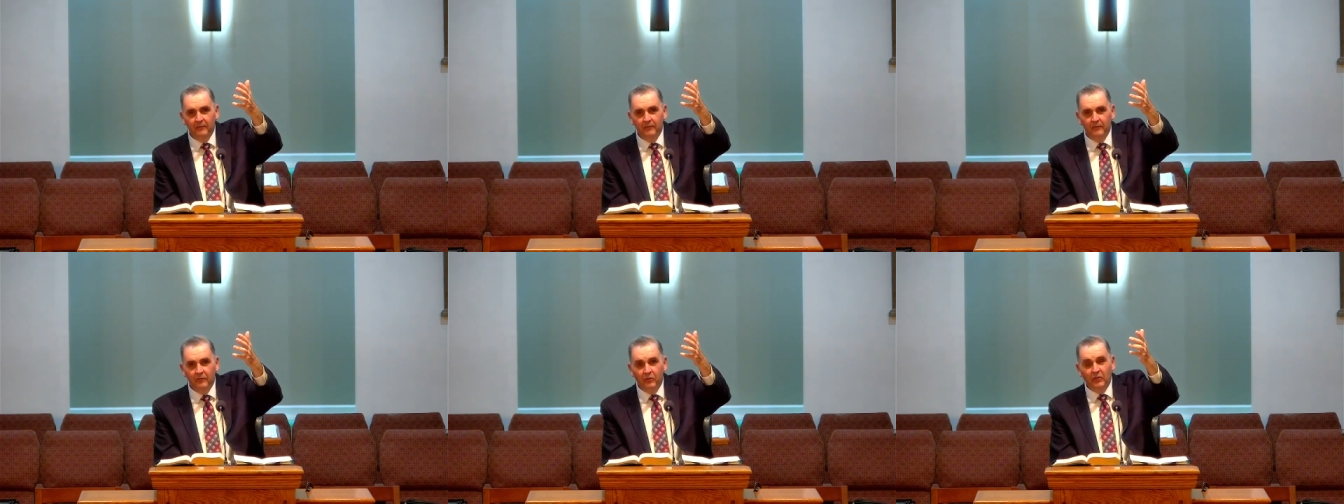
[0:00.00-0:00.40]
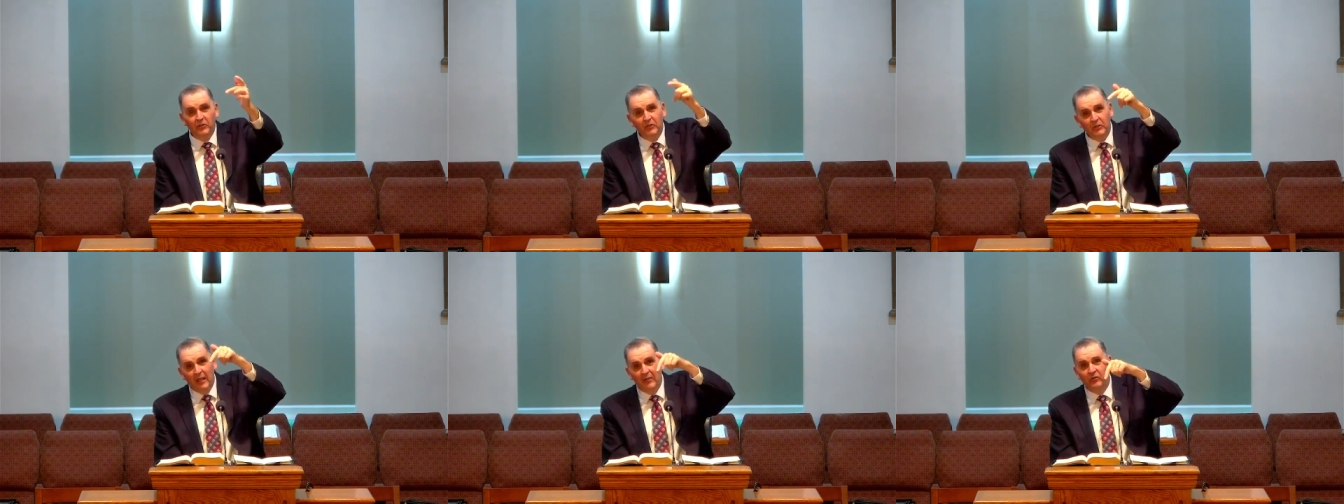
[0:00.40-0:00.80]
to
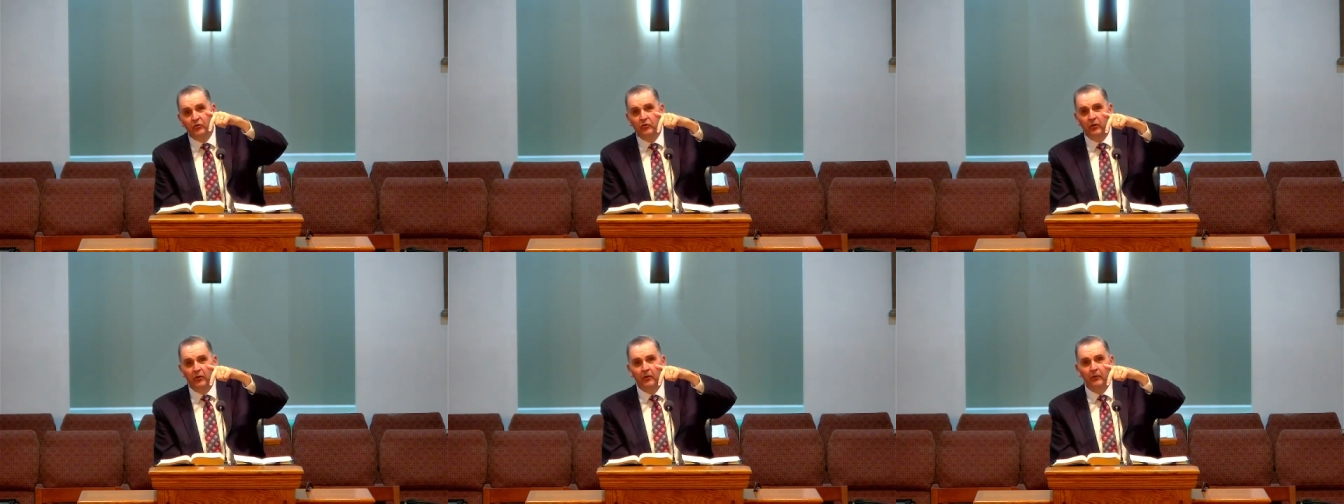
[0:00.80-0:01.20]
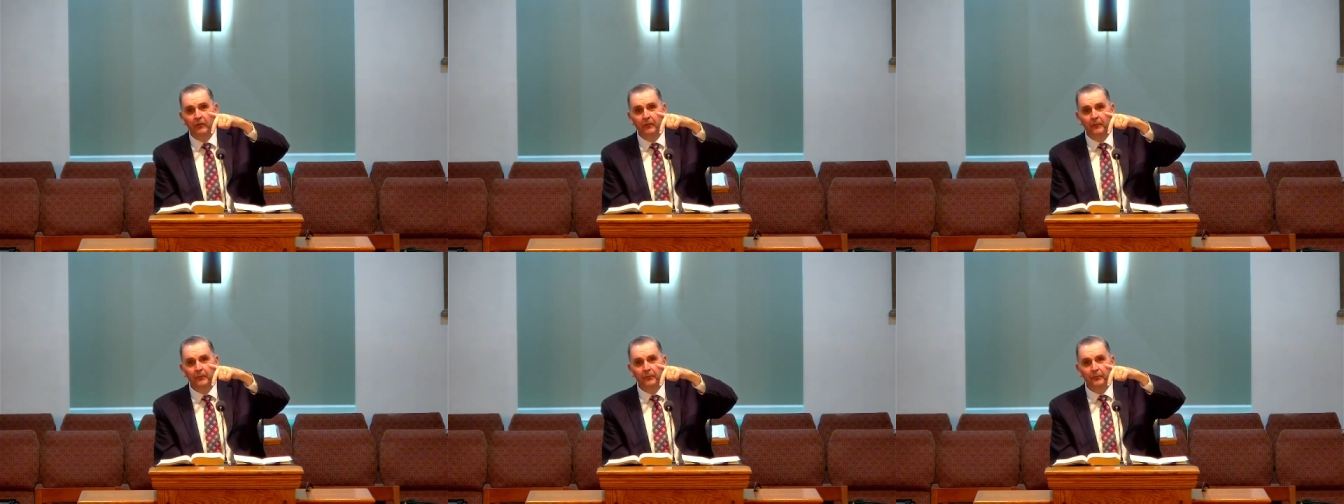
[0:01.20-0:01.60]
send you
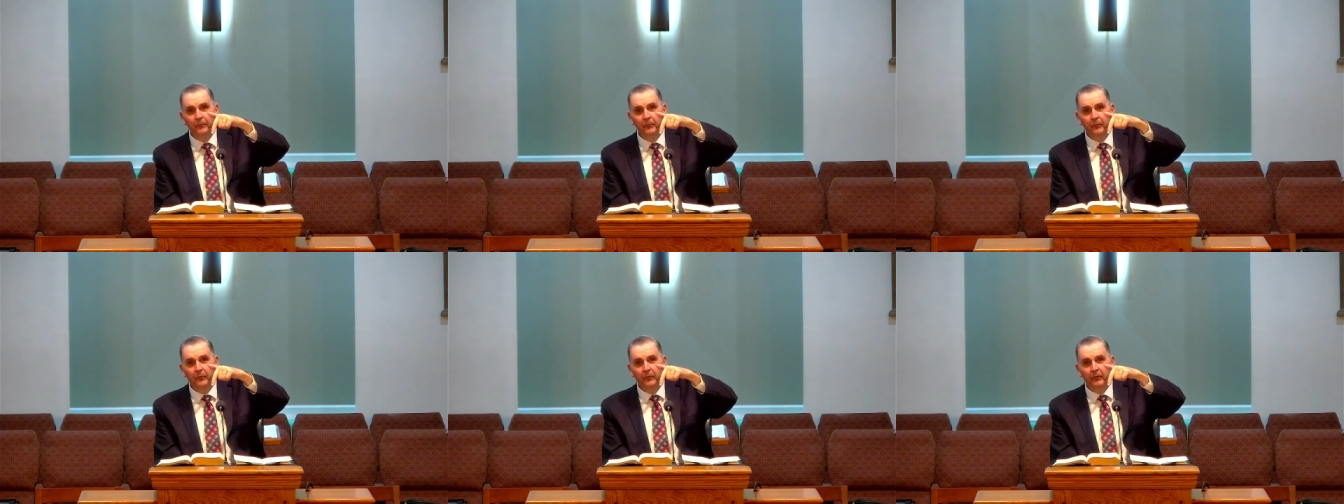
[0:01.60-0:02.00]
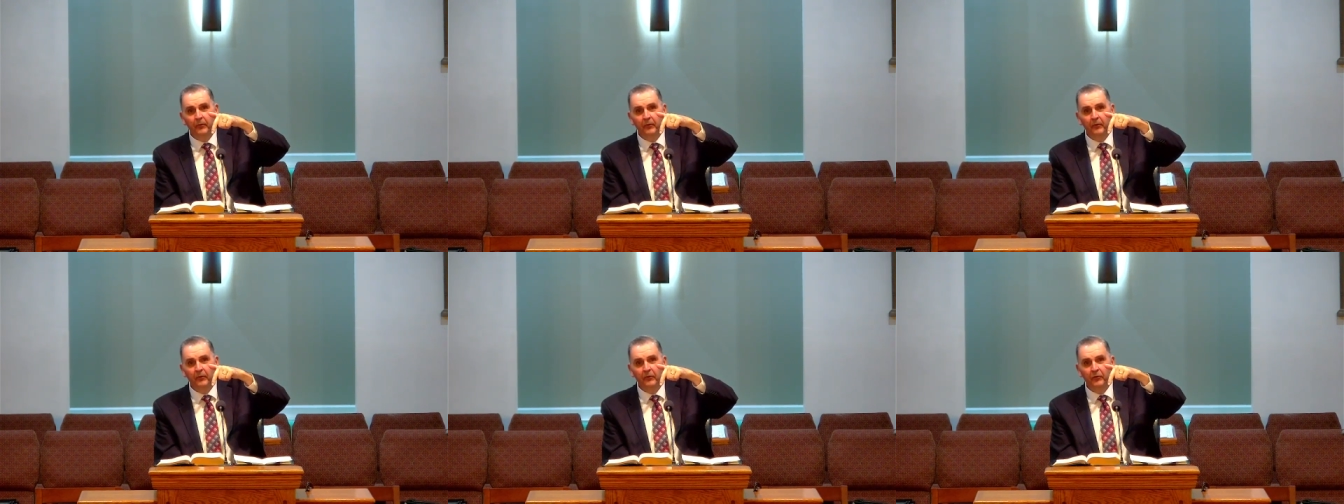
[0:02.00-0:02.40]

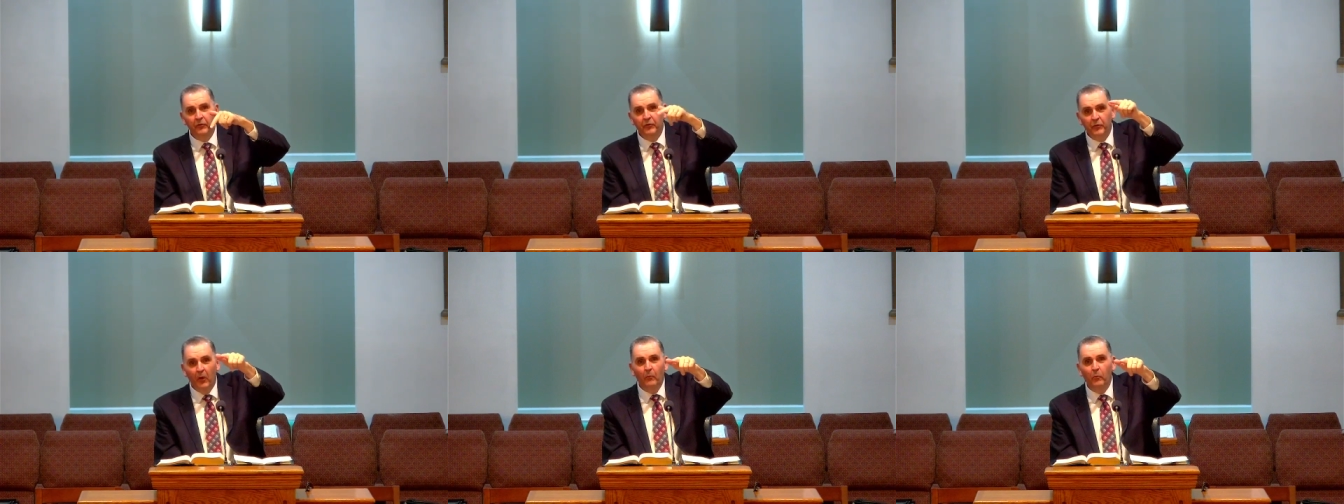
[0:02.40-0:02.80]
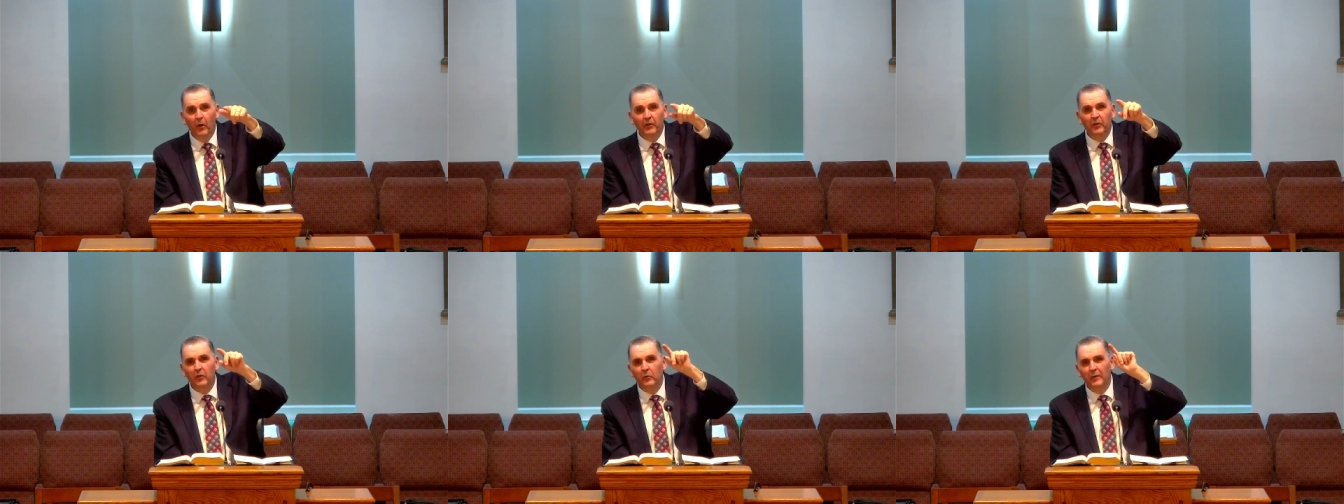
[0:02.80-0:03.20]

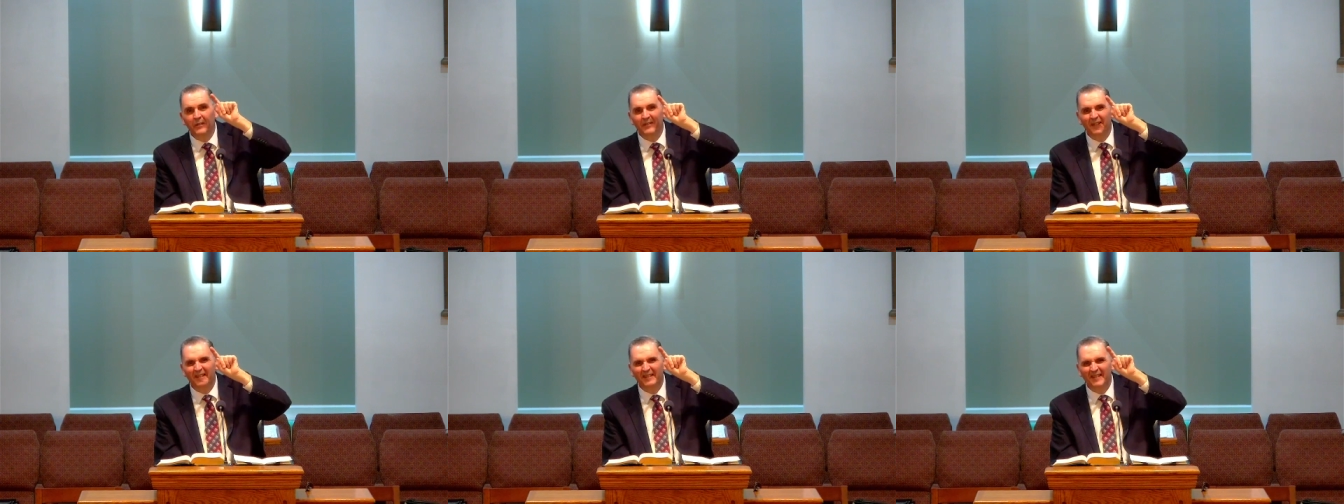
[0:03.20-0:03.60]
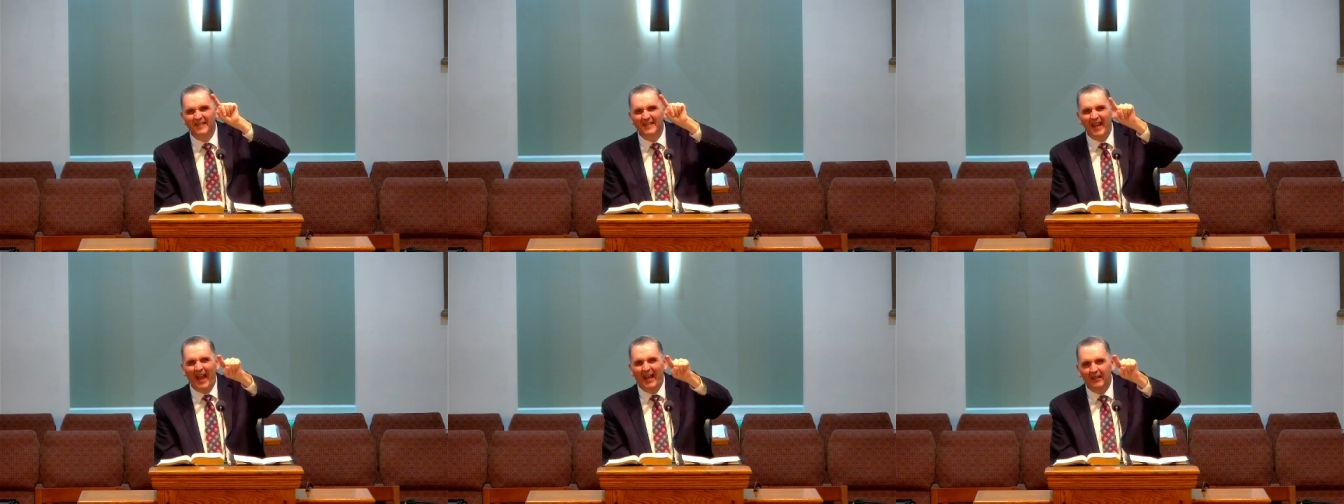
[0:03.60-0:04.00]
someone who is
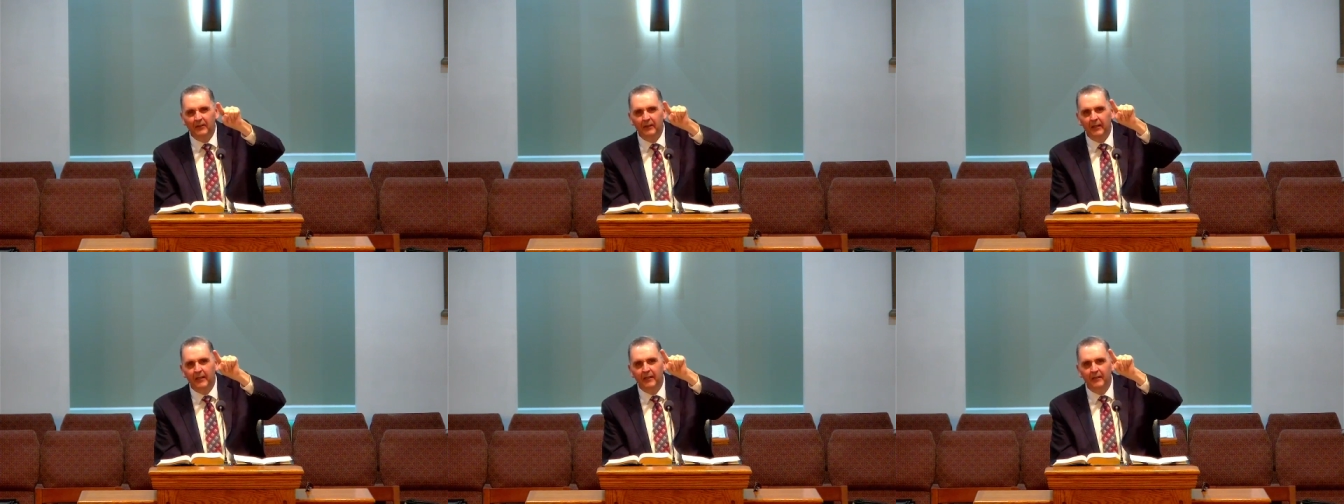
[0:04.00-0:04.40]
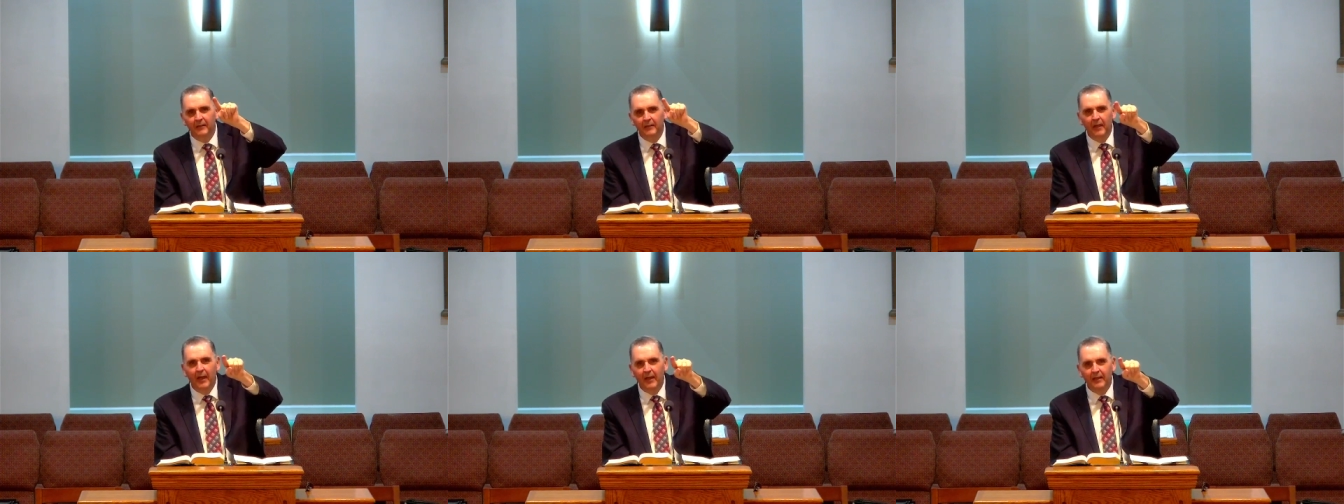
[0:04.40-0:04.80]
exactly
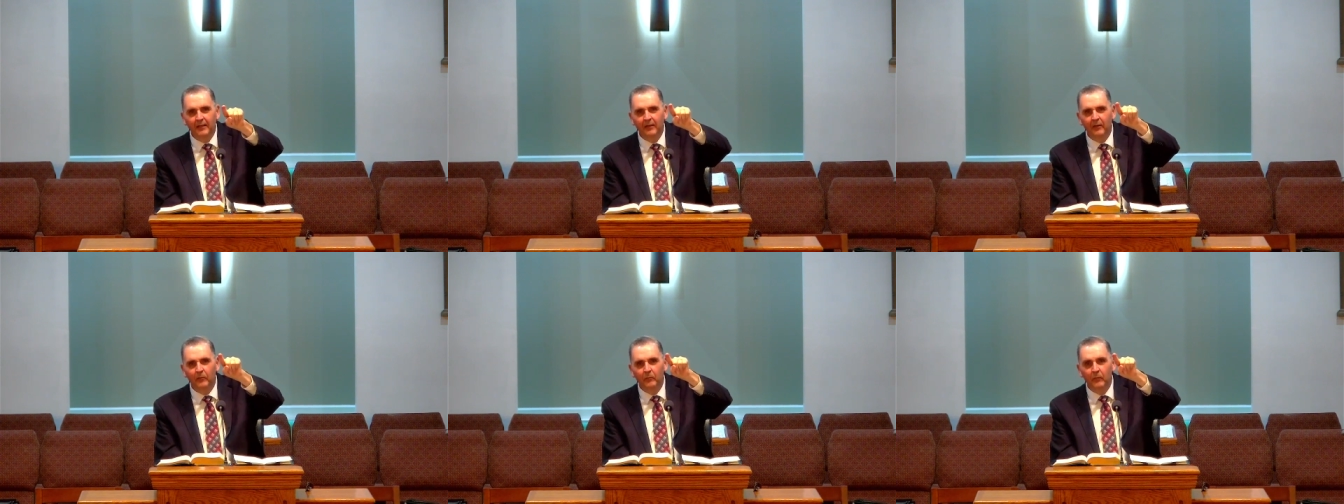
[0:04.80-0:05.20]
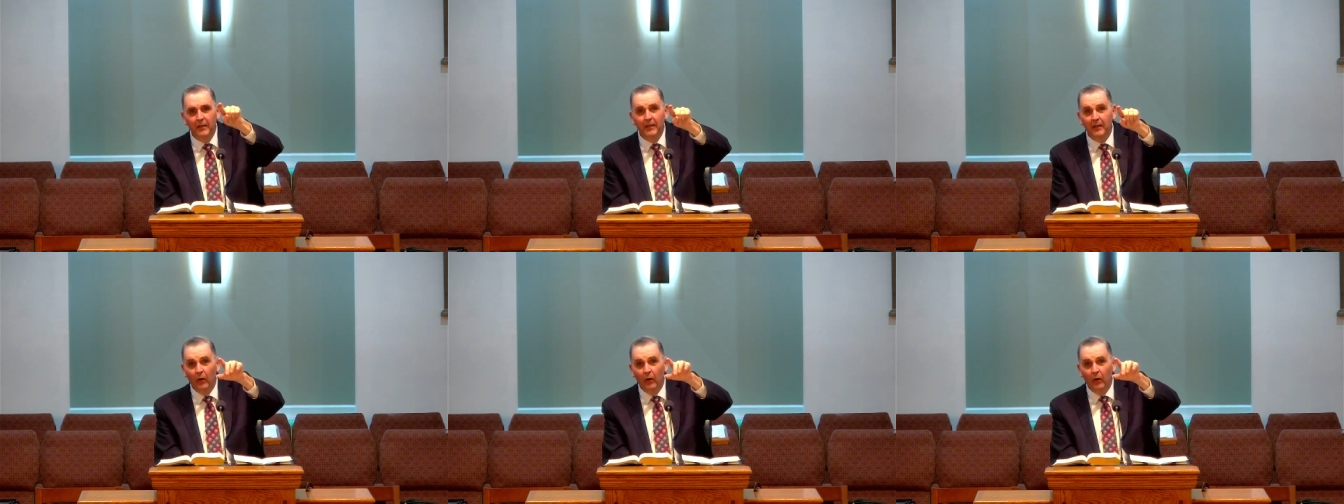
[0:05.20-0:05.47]
like me,